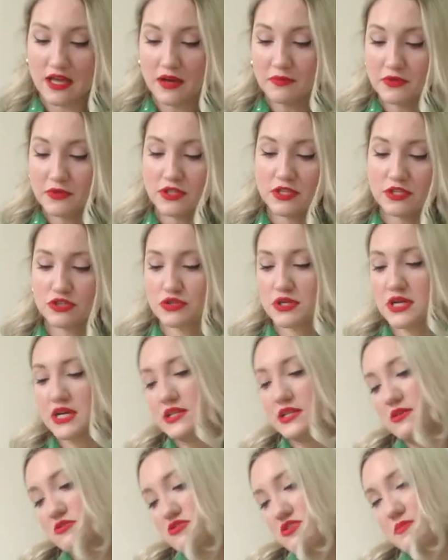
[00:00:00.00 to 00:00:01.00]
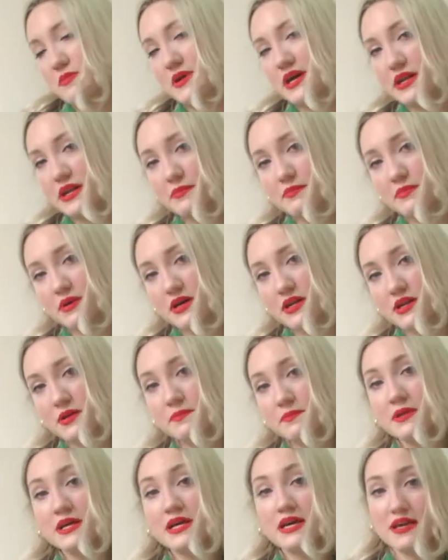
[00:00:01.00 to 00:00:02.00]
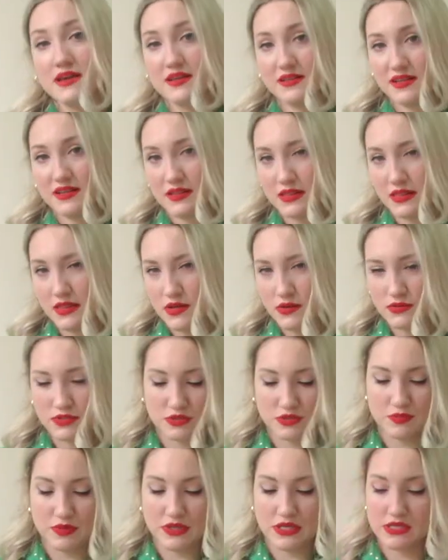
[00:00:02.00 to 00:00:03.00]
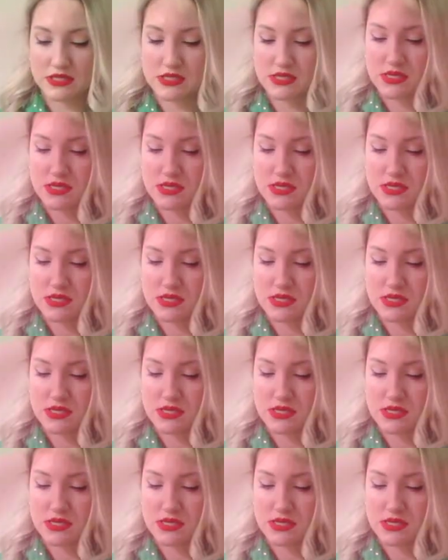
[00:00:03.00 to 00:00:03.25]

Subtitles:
I'm gonna try the automatic bottom in a low speed.